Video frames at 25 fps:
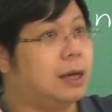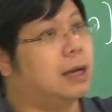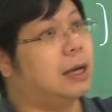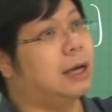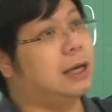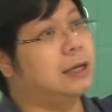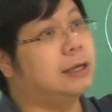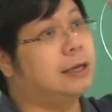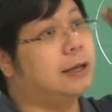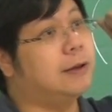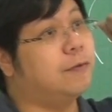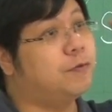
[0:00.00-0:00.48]

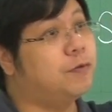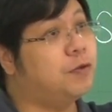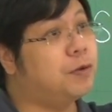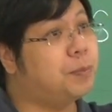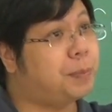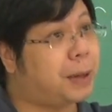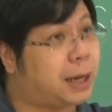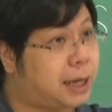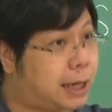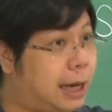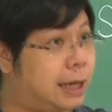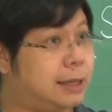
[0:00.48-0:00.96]
And if you
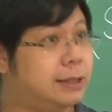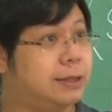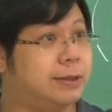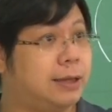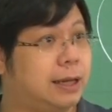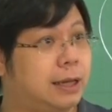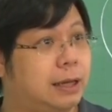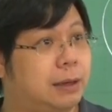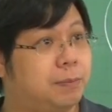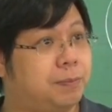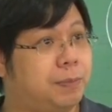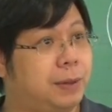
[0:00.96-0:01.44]
pick
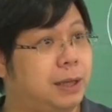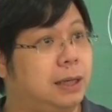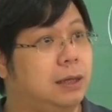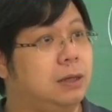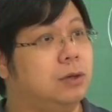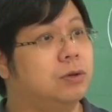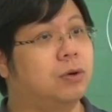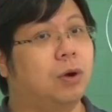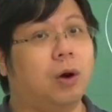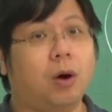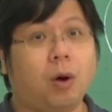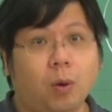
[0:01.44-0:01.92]
anything in B,
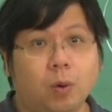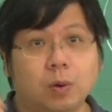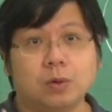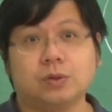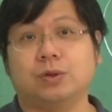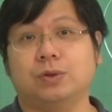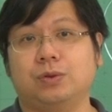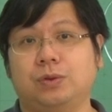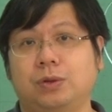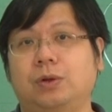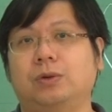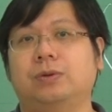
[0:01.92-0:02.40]
you
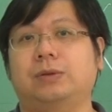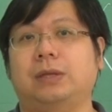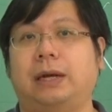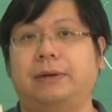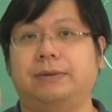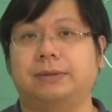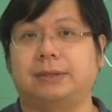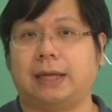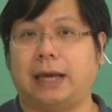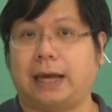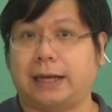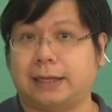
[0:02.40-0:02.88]
also know
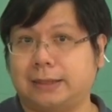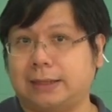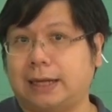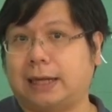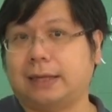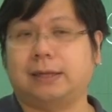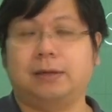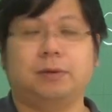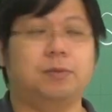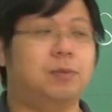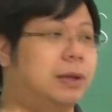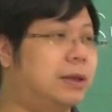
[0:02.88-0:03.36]
there is
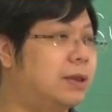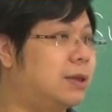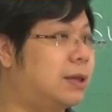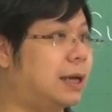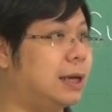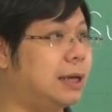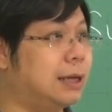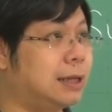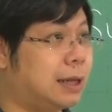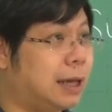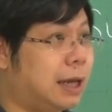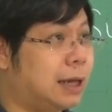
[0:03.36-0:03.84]
exactly one
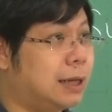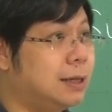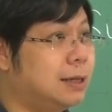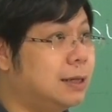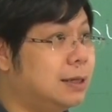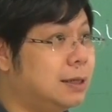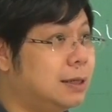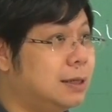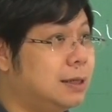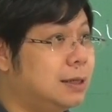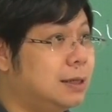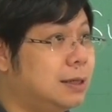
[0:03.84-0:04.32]
thing in A
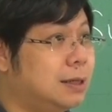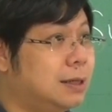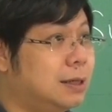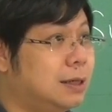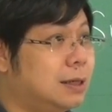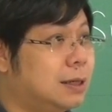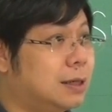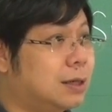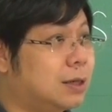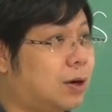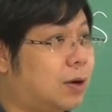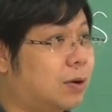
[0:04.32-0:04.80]

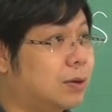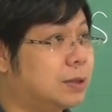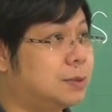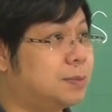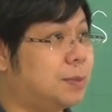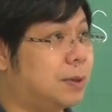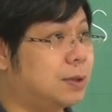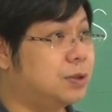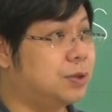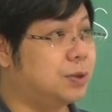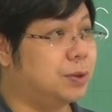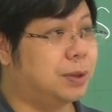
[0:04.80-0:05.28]

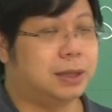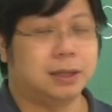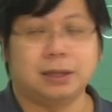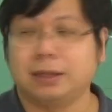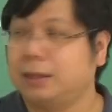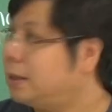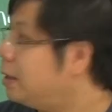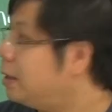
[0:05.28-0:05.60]
correspond to it.